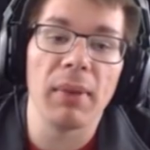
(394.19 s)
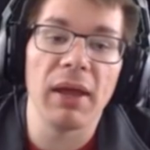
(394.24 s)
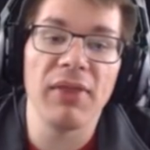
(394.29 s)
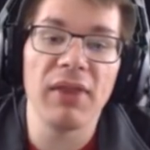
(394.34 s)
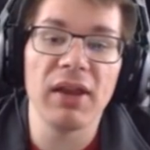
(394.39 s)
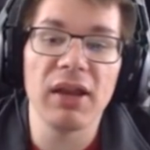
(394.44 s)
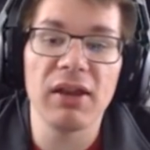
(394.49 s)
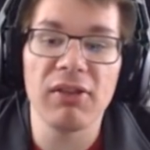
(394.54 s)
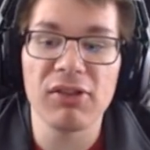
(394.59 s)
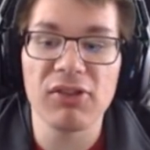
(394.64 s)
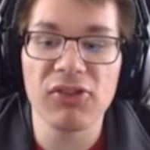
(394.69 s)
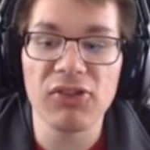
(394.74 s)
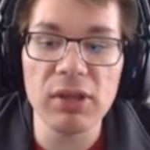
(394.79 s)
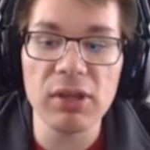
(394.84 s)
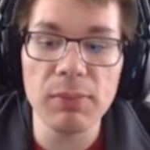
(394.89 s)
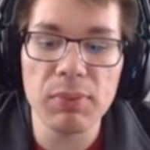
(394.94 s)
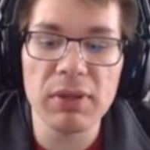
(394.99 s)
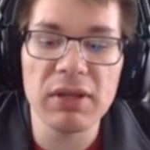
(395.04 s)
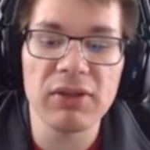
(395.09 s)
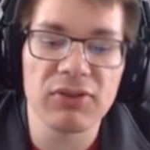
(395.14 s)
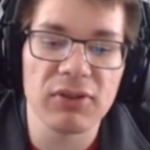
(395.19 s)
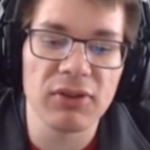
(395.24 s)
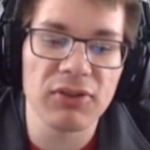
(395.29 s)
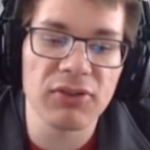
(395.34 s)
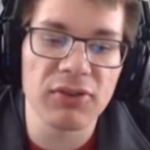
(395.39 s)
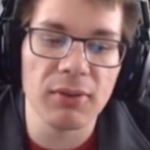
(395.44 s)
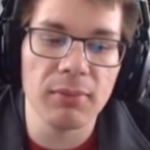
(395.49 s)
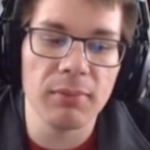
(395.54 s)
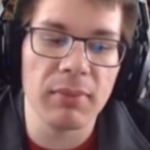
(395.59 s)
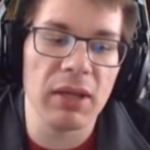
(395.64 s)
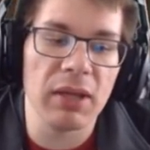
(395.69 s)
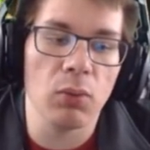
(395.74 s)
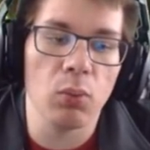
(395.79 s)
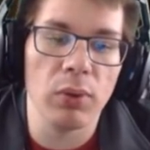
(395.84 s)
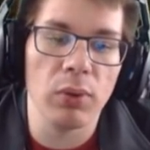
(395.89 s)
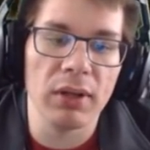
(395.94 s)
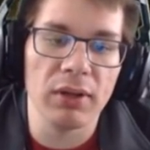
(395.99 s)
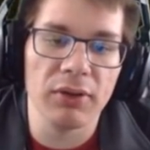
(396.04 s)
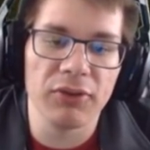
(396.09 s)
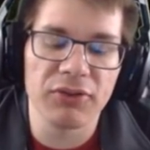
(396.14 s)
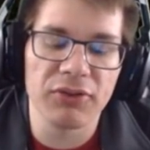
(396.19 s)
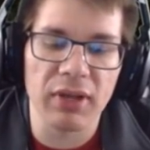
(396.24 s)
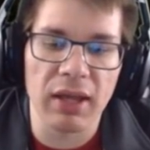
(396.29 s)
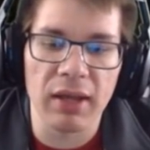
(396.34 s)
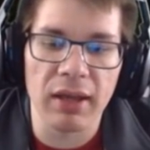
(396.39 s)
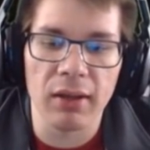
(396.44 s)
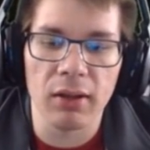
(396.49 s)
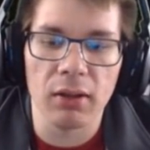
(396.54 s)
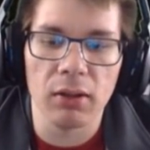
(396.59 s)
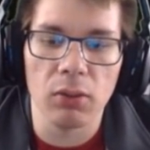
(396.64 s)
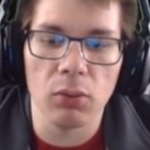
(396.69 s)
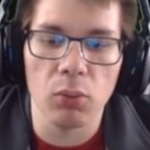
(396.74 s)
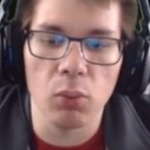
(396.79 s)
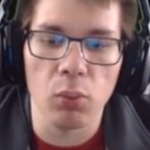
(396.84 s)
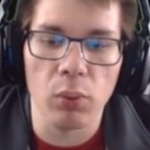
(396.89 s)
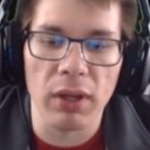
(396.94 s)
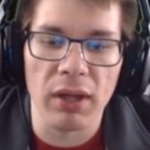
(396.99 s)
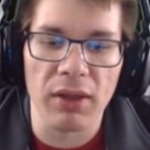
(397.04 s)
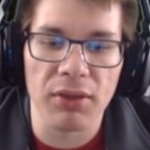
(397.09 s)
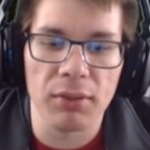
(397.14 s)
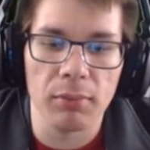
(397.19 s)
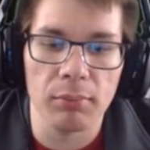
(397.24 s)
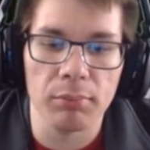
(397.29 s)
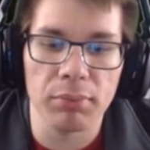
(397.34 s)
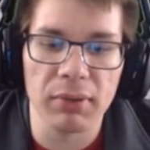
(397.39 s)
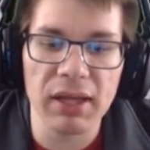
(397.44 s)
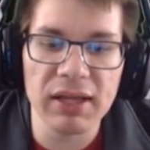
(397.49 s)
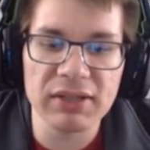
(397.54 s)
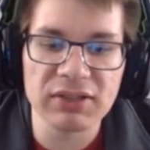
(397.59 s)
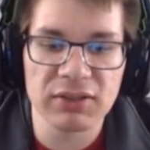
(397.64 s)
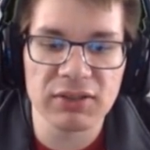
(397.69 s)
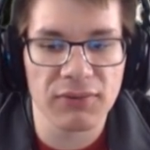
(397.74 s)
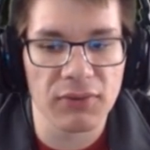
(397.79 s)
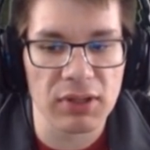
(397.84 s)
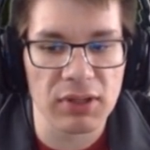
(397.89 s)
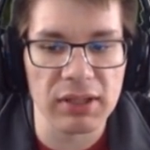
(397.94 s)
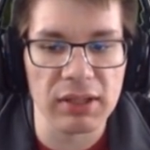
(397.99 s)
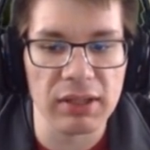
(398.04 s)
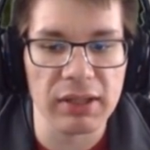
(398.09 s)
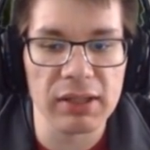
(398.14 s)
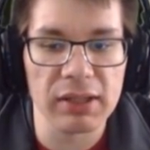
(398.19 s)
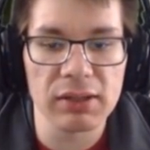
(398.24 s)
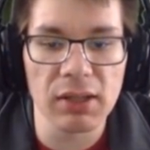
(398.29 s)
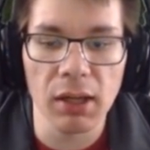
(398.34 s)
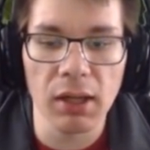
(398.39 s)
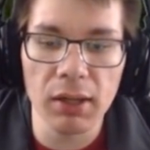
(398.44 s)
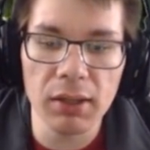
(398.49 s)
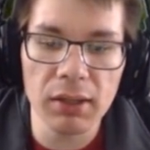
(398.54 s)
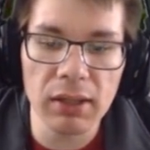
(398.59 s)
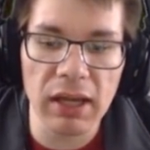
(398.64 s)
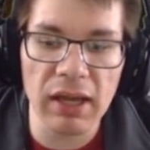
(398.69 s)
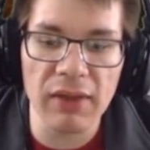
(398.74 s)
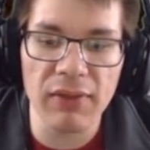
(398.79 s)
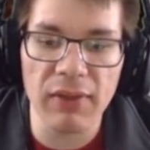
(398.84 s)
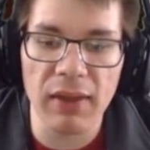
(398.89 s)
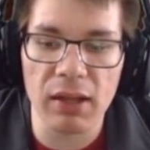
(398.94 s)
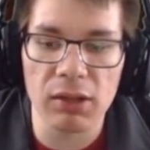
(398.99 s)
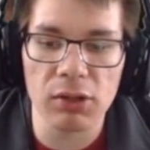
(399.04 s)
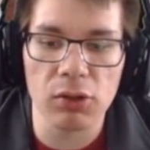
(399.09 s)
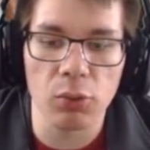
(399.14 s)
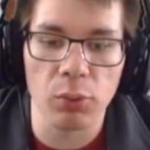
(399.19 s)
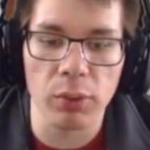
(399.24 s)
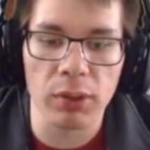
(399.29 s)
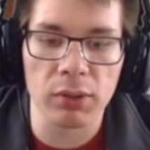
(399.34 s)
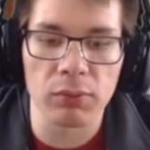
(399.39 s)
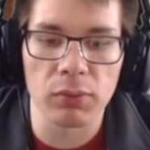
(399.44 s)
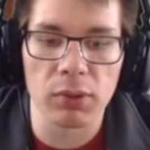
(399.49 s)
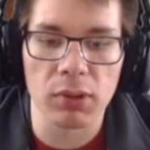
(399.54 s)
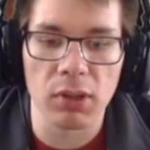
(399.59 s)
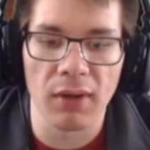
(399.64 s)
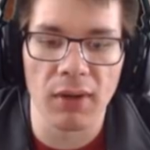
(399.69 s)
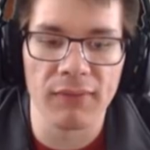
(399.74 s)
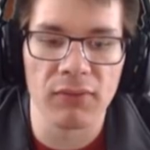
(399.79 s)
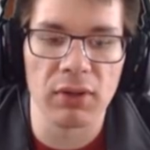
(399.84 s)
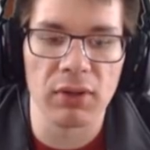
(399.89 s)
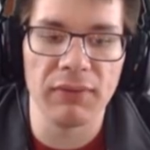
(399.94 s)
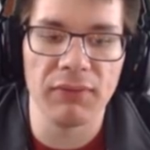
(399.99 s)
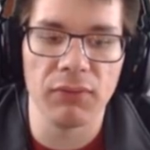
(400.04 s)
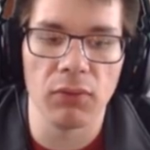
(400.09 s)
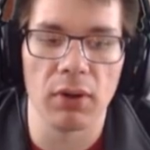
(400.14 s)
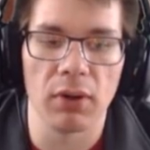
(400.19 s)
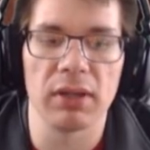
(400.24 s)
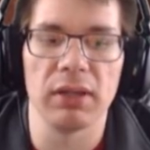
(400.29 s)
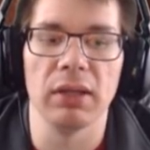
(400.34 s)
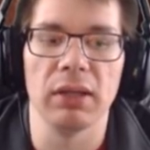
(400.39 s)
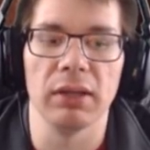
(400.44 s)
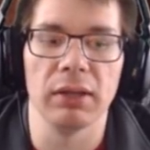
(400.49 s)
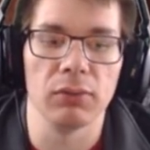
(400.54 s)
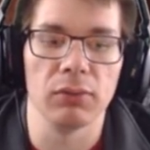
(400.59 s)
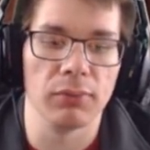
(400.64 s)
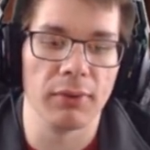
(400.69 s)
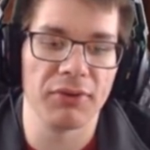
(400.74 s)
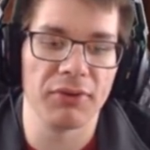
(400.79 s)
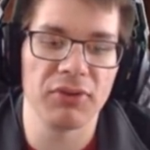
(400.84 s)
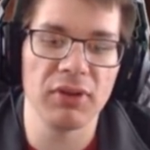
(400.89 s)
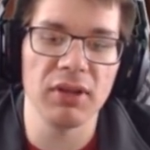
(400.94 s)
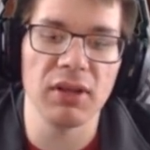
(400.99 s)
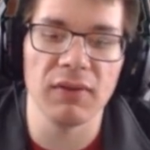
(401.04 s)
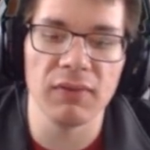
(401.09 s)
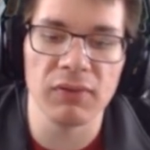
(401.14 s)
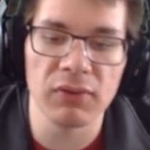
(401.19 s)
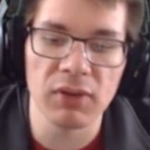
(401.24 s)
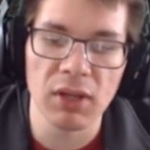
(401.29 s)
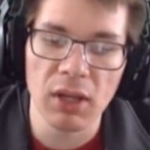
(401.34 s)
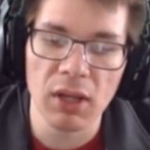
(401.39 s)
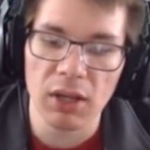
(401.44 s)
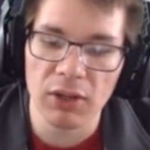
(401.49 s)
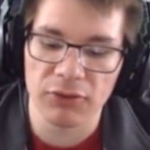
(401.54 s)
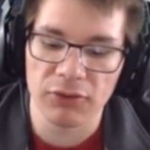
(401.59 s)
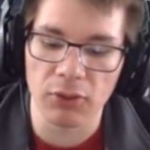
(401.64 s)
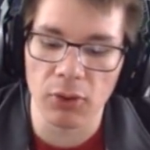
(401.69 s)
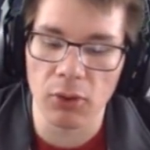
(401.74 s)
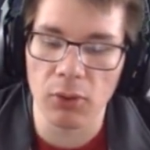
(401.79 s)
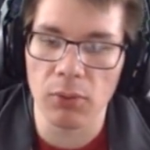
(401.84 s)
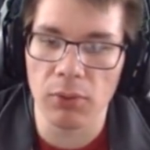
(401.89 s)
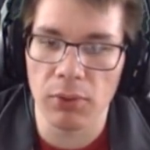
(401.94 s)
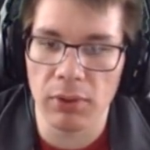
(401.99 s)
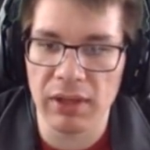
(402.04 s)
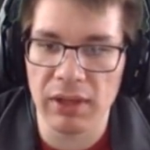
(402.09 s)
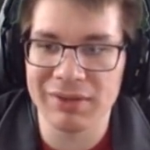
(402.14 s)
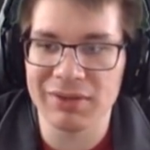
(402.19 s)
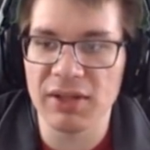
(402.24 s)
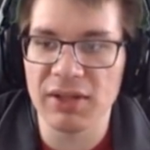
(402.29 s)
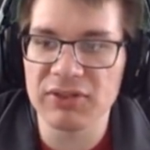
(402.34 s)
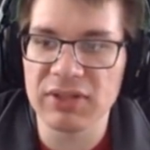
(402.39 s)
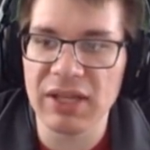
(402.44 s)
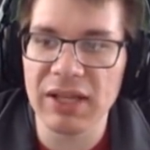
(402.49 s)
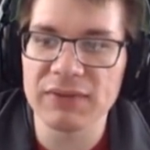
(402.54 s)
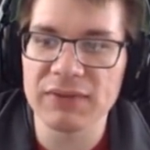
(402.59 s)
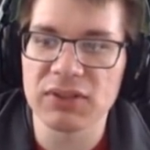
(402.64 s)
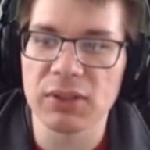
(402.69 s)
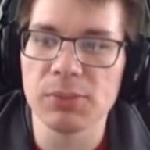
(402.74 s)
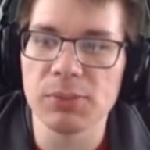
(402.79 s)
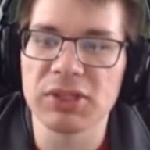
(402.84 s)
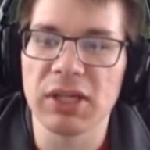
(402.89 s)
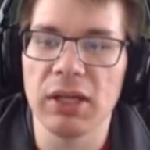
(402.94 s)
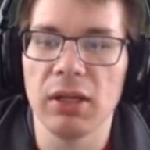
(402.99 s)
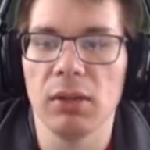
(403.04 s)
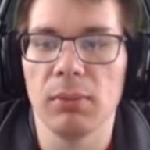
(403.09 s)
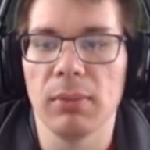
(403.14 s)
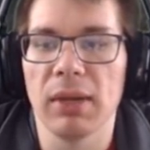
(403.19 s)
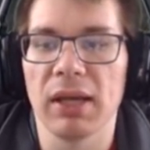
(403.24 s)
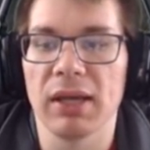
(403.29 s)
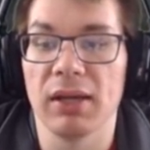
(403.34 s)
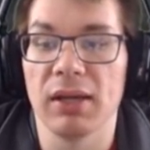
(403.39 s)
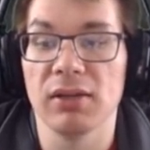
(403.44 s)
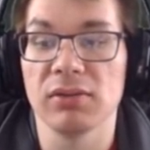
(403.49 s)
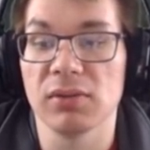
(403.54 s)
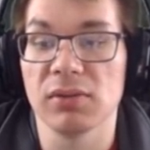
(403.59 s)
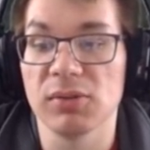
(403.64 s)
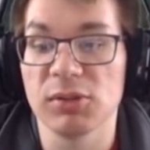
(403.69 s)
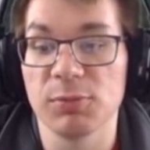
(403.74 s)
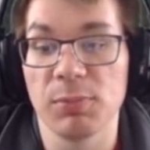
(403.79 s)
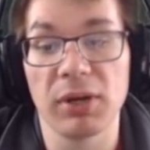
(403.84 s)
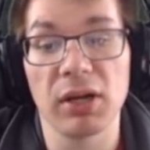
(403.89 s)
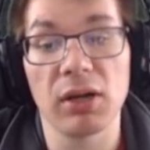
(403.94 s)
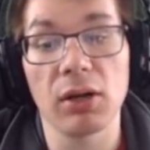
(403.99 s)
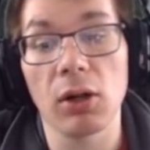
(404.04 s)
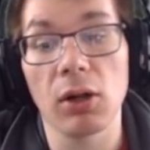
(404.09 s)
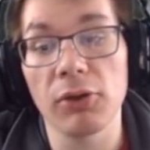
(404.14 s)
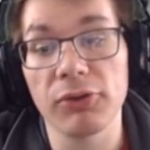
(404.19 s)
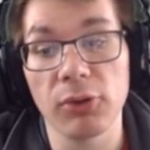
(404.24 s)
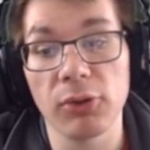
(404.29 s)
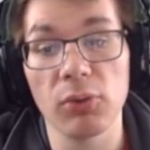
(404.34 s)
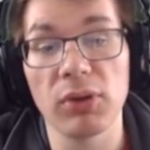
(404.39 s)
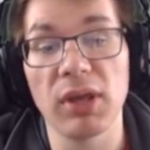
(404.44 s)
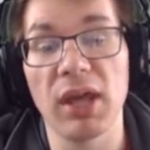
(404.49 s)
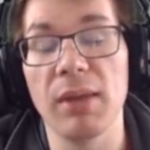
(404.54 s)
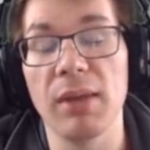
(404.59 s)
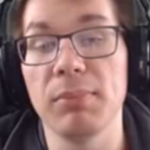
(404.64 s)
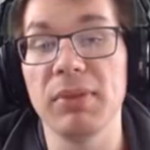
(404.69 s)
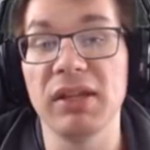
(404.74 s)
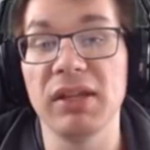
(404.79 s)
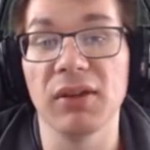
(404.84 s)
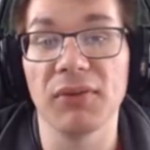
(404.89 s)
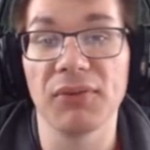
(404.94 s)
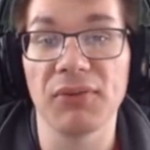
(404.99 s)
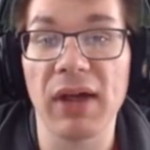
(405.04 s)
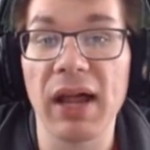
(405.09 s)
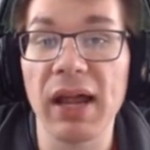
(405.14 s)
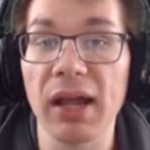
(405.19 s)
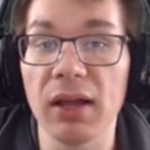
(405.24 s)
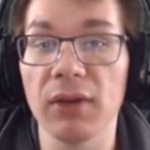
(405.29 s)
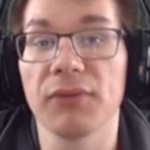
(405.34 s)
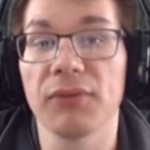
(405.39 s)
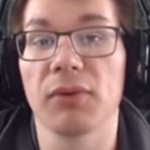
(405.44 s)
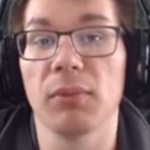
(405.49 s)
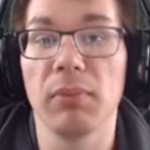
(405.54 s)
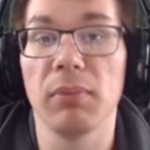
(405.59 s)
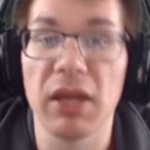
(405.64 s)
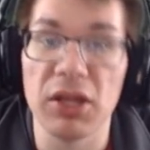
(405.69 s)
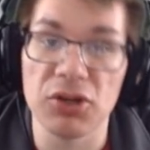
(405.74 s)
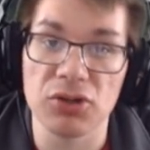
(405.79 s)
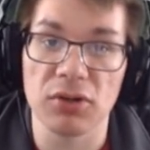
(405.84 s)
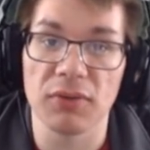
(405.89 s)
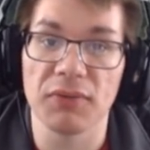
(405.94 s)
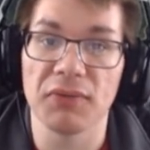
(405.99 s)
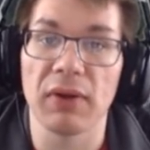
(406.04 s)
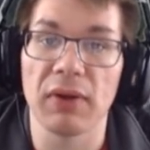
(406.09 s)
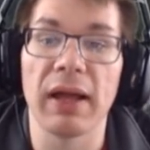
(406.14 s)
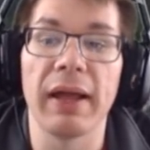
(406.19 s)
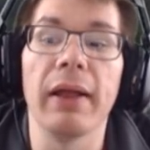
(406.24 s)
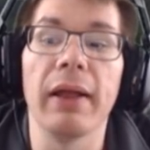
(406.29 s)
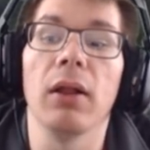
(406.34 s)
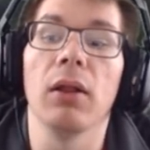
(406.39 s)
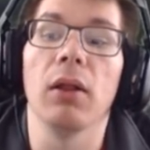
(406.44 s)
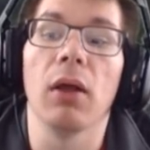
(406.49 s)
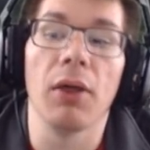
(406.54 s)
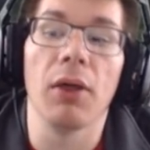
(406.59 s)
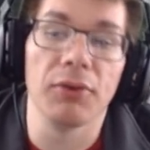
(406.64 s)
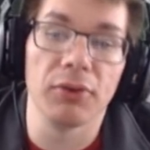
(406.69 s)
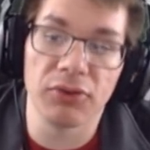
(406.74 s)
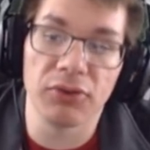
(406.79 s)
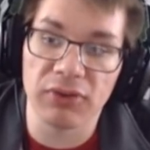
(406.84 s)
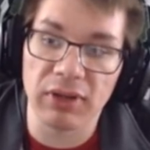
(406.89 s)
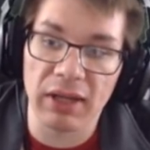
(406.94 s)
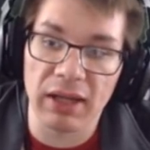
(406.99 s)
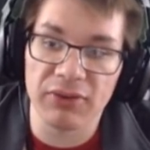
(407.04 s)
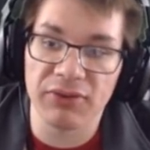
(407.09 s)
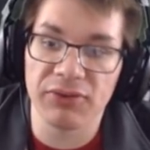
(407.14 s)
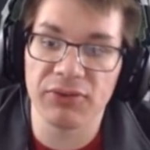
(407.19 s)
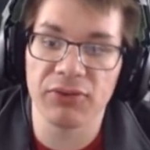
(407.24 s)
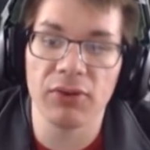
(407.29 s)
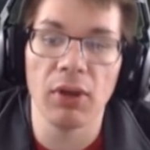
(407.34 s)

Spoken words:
then in the CP system, it will scale with blessed for healing done, and then quick recovery for healing received. So it does have some scaling mechanisms, but it also can be defiled from major defile, other sets